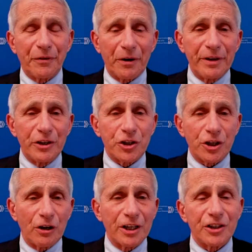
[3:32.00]
very
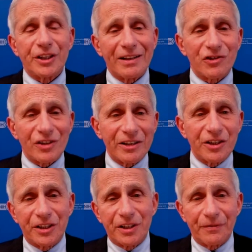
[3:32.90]
charged and
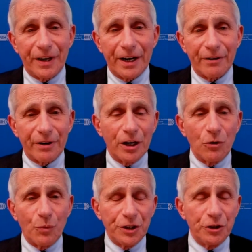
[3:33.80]
sensitive area
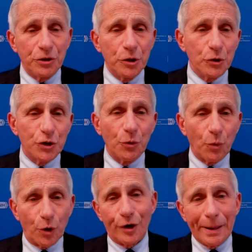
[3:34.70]
when you use the
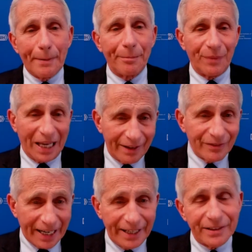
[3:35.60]
word
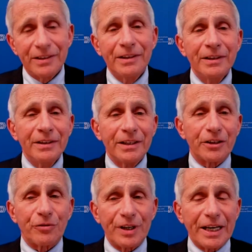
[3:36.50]
mandate
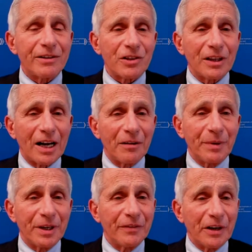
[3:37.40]
it creates a lot of
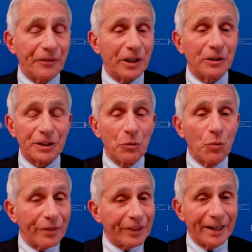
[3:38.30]
bit of difficulty.
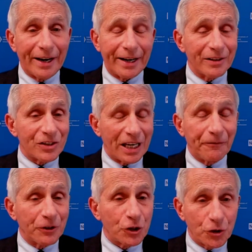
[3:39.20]
One thing I could say
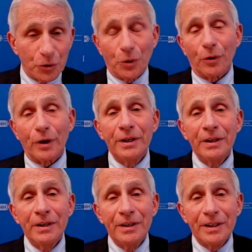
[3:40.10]
for sure
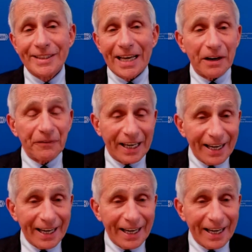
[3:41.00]
is that if